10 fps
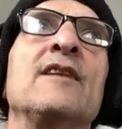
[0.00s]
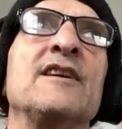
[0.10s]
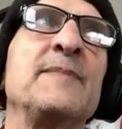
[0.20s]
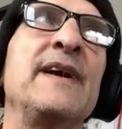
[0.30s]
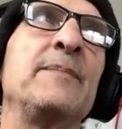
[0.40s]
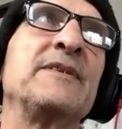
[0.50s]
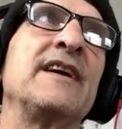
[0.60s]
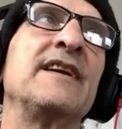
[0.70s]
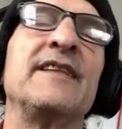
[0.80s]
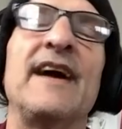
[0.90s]
lost my
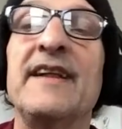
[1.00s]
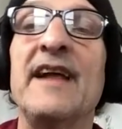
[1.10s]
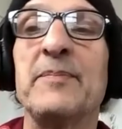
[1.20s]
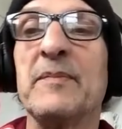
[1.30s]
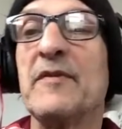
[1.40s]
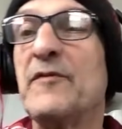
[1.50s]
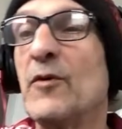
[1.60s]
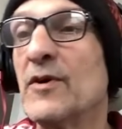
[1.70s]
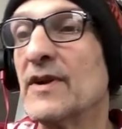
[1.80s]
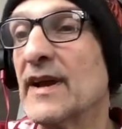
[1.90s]
appetite, and that had happened
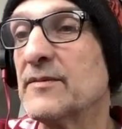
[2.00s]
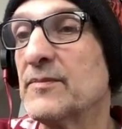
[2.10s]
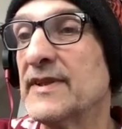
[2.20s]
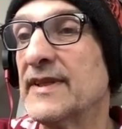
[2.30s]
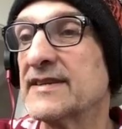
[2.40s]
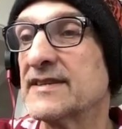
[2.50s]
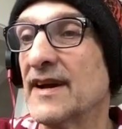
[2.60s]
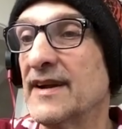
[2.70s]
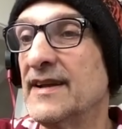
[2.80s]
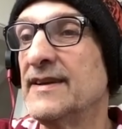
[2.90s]
before, like with
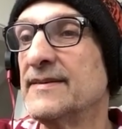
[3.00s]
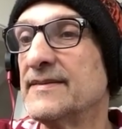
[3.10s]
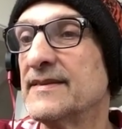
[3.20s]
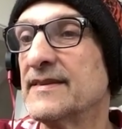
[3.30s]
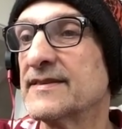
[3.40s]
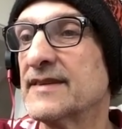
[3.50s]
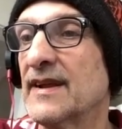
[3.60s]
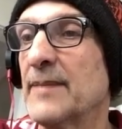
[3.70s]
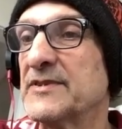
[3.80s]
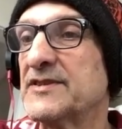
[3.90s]
anxiety, because that
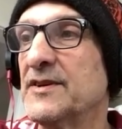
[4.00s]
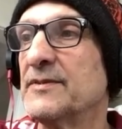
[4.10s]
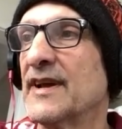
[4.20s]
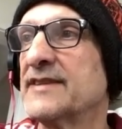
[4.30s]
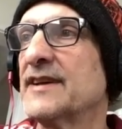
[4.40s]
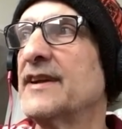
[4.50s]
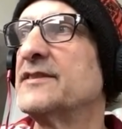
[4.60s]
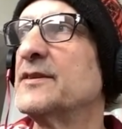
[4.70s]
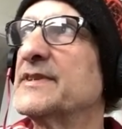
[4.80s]
happens to you with anxiety too.